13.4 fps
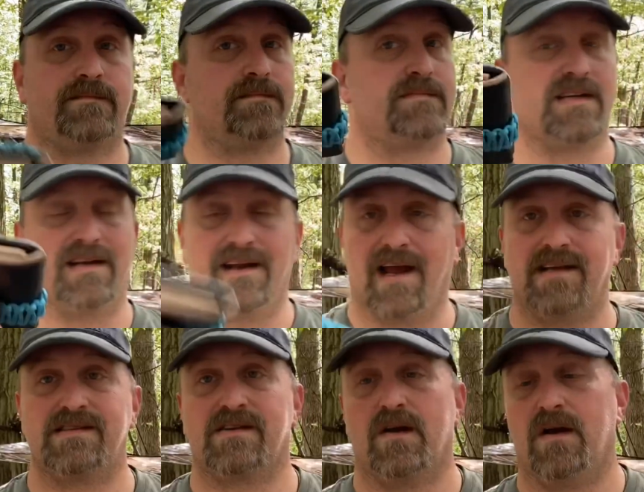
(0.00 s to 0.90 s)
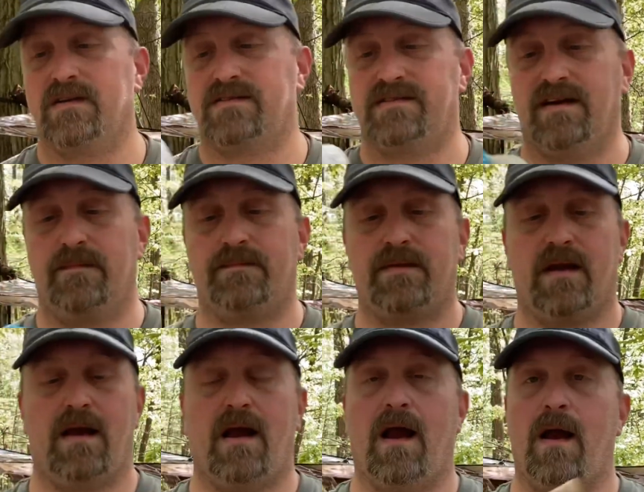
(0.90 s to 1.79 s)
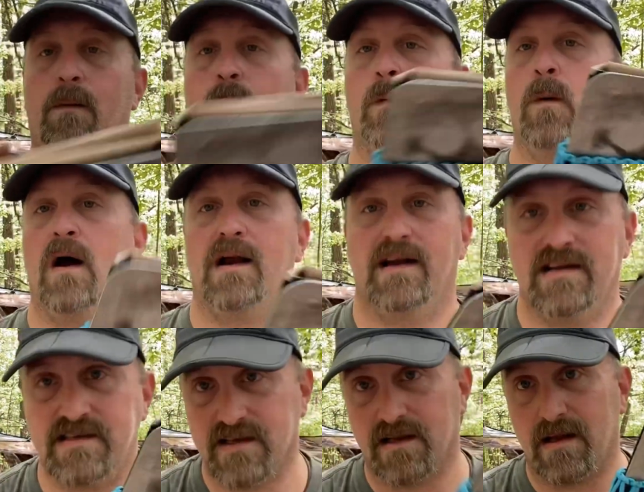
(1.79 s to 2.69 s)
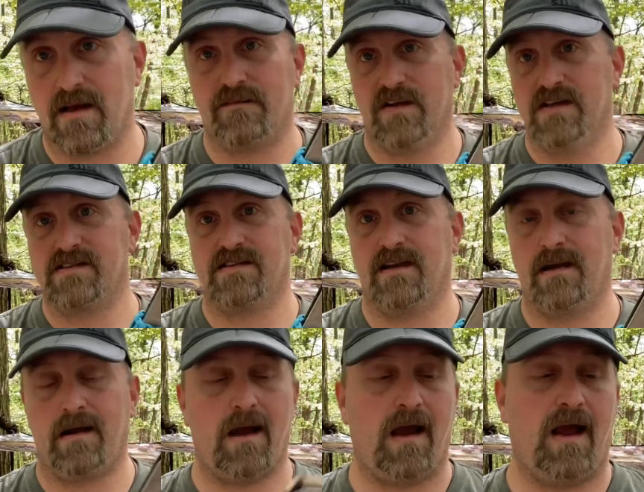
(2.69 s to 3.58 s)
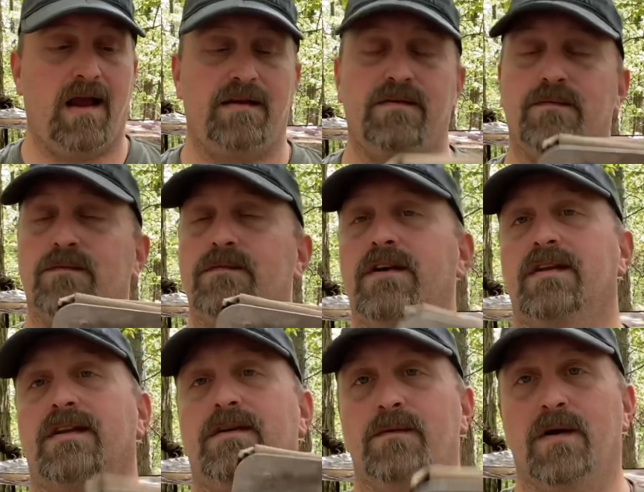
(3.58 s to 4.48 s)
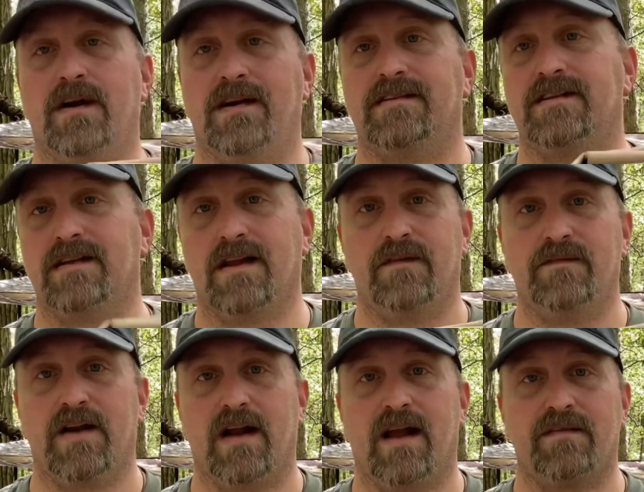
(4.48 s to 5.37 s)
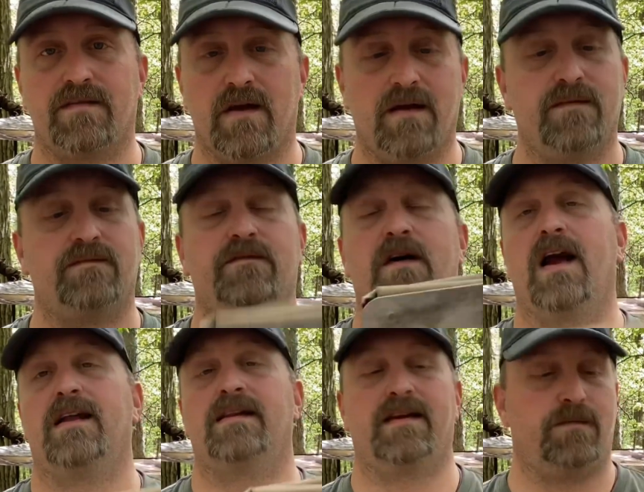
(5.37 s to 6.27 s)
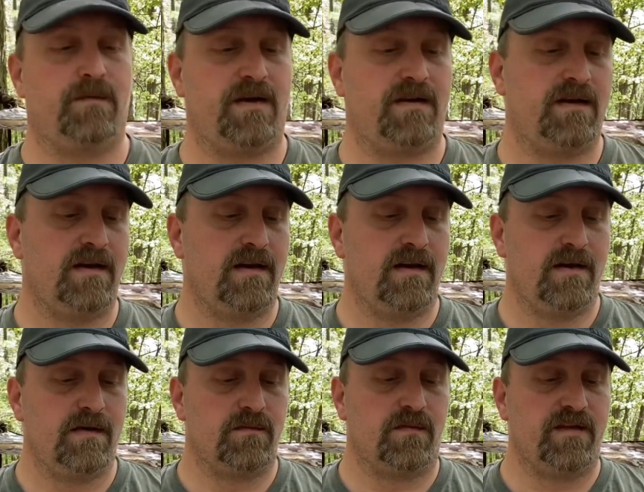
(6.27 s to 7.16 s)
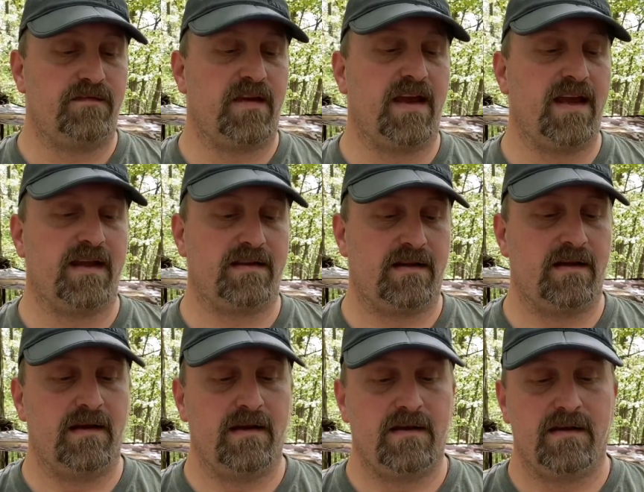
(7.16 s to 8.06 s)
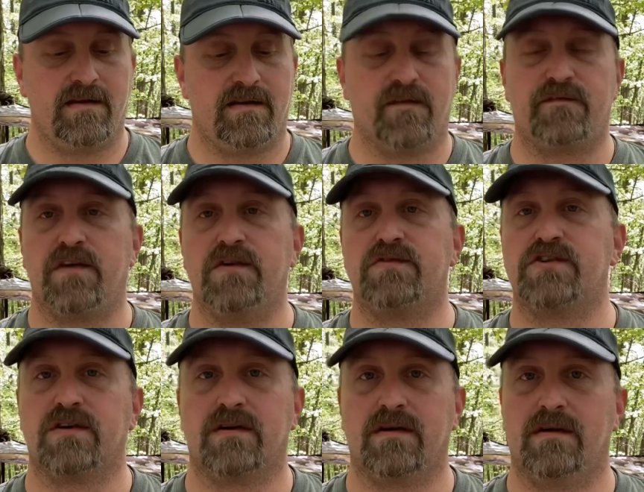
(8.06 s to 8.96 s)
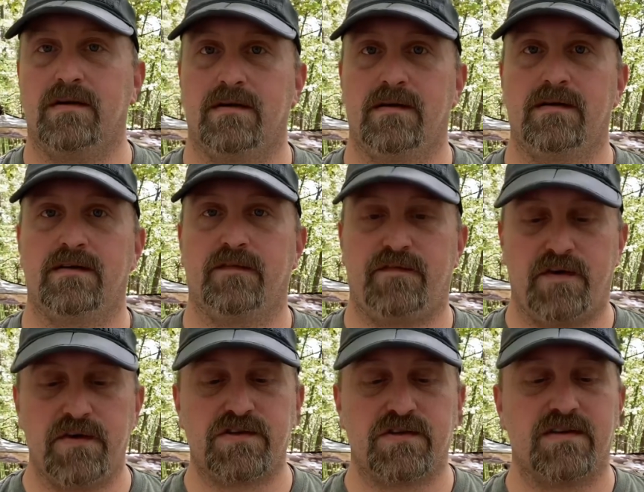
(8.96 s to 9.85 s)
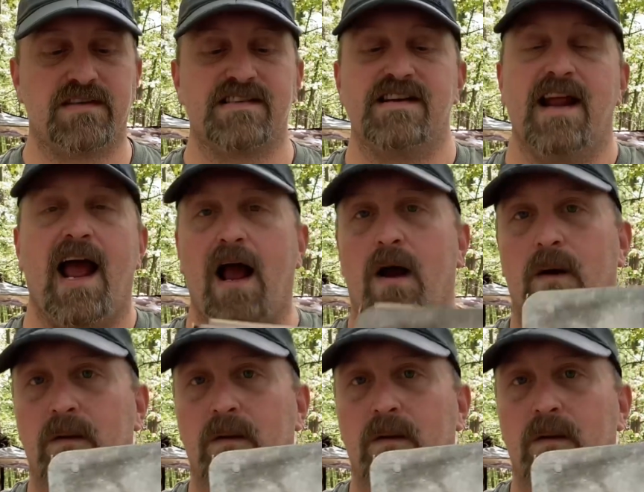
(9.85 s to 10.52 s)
It's a nice concept. I wanted to love this thing. I really wanted to love it. I thought finally we've hit the future. The future is now.